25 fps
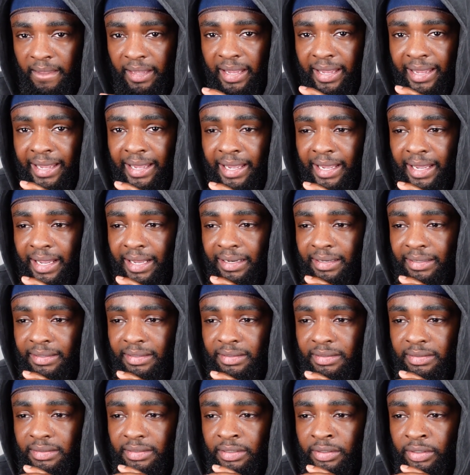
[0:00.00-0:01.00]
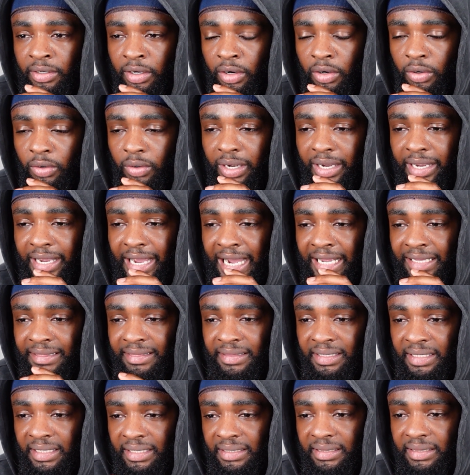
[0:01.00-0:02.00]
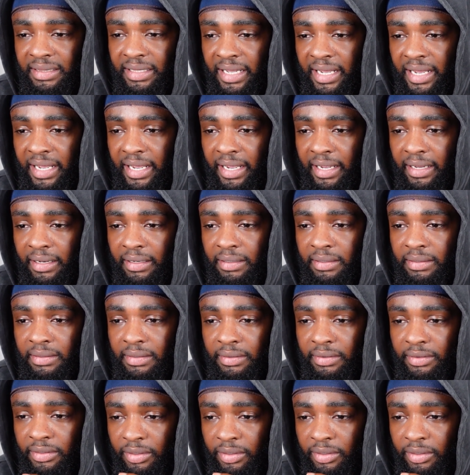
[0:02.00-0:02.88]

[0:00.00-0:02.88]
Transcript: And, you know, I think that